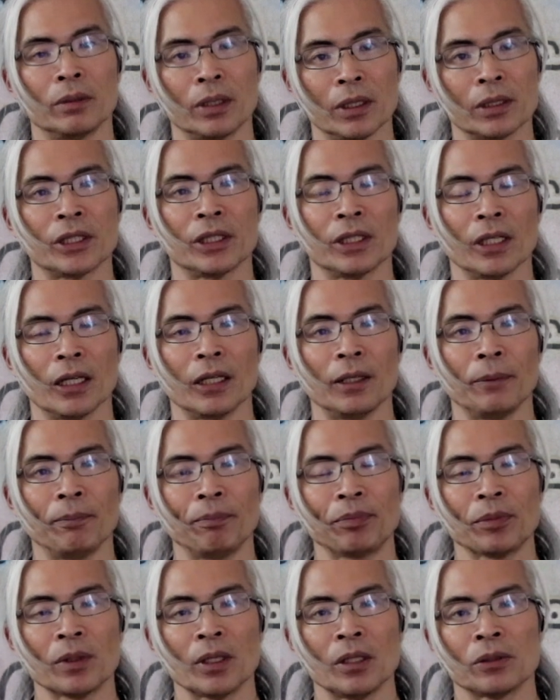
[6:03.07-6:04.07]
the shinai.
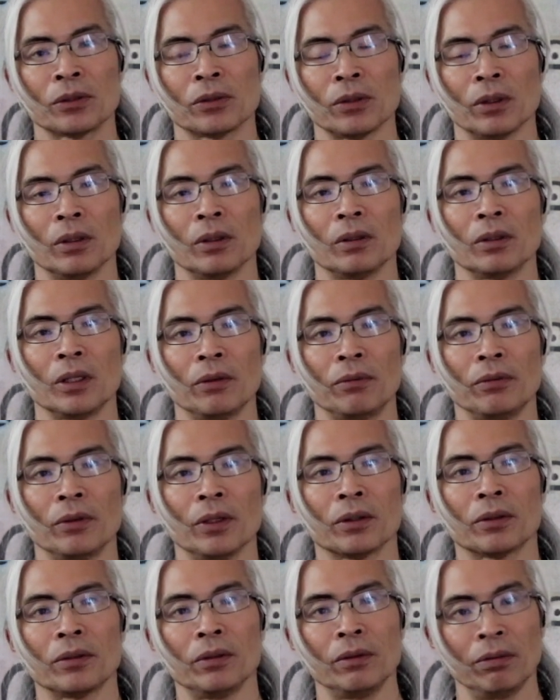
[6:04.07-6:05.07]
So if
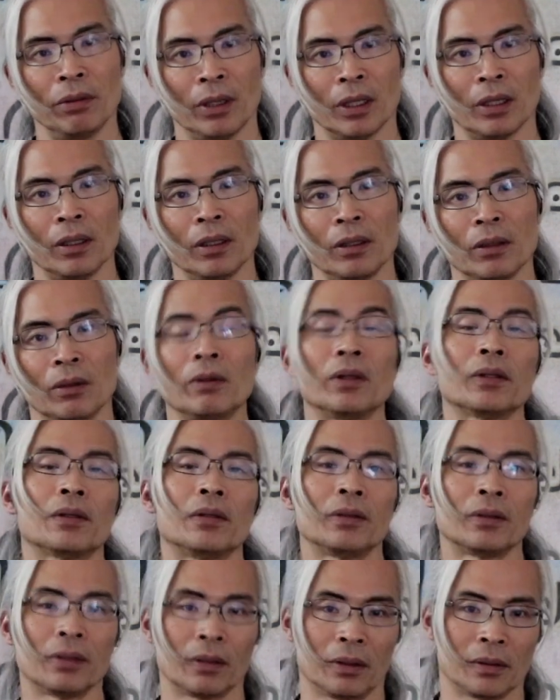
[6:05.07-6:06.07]
you're too far or
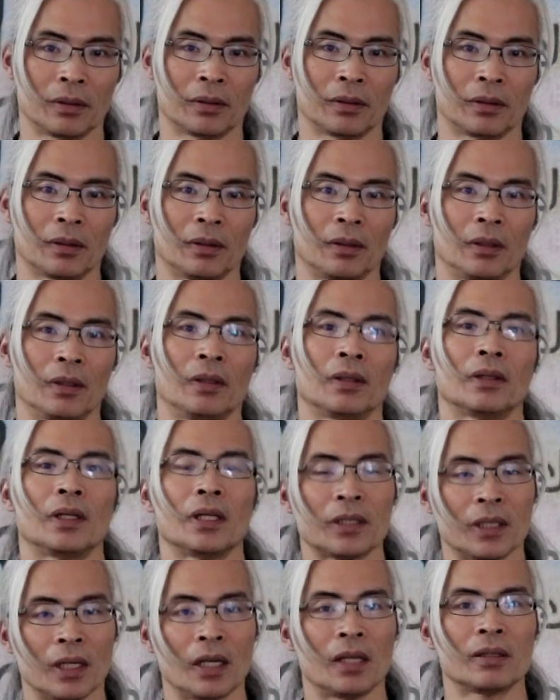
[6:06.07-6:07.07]
too close, the
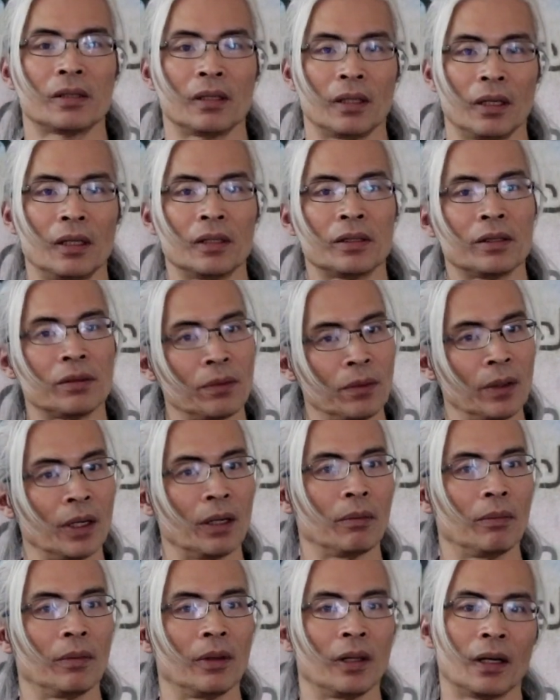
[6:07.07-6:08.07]
chance is
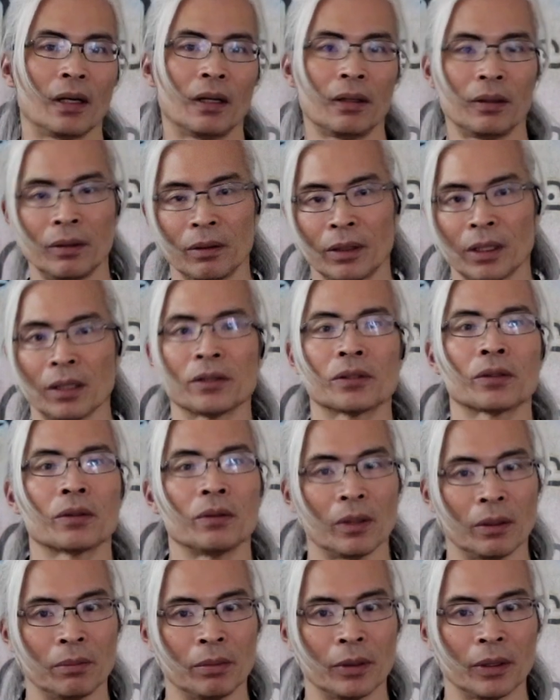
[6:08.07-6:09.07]
rare that you can
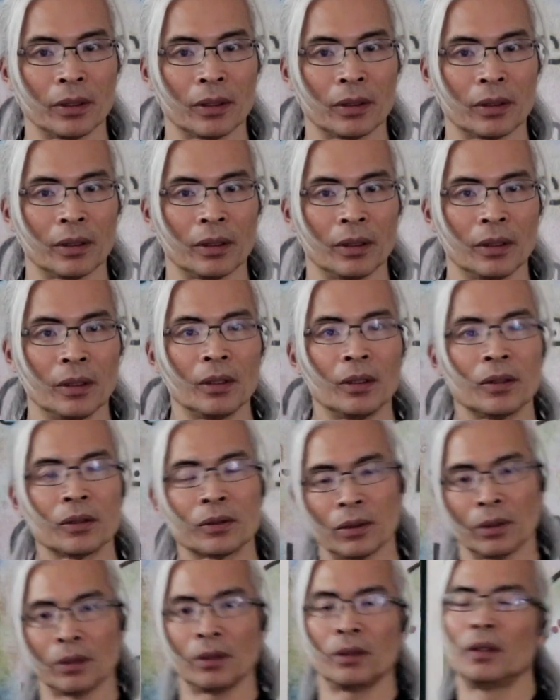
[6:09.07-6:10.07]
score a point.
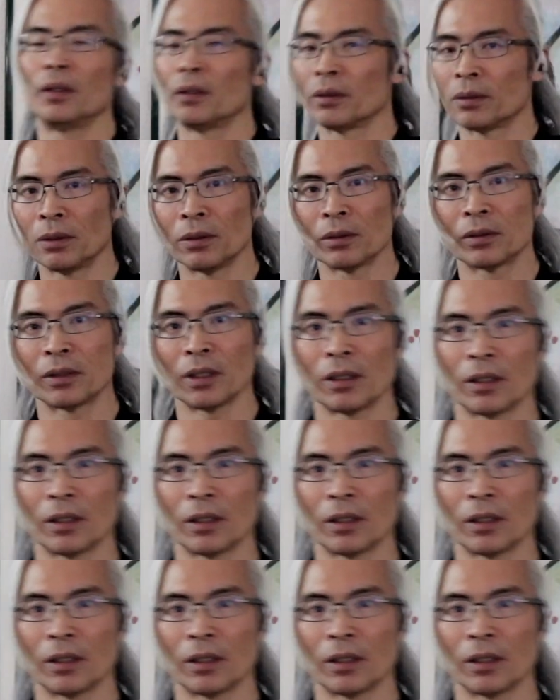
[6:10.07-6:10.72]
So those are